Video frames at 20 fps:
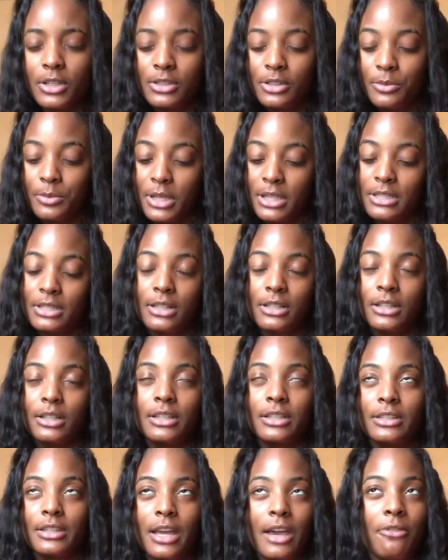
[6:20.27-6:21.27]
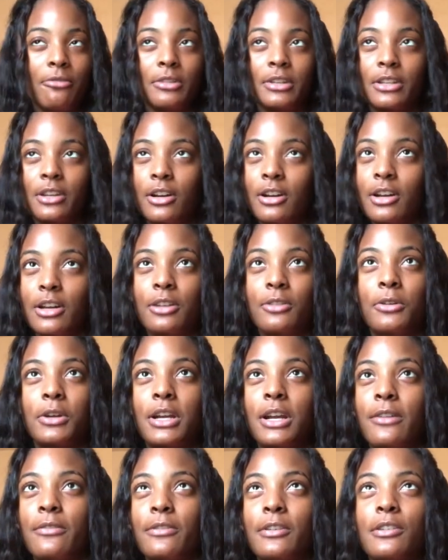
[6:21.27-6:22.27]
So basically that went on,
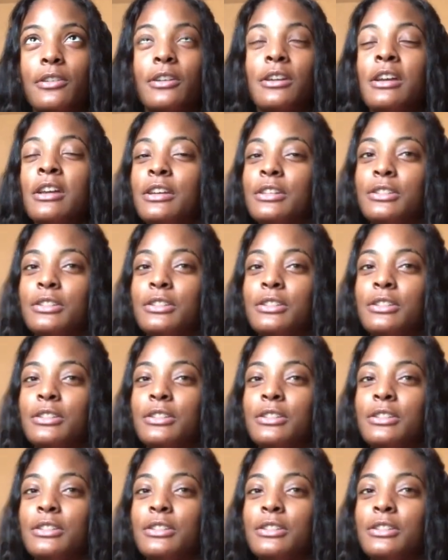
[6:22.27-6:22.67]
whatever.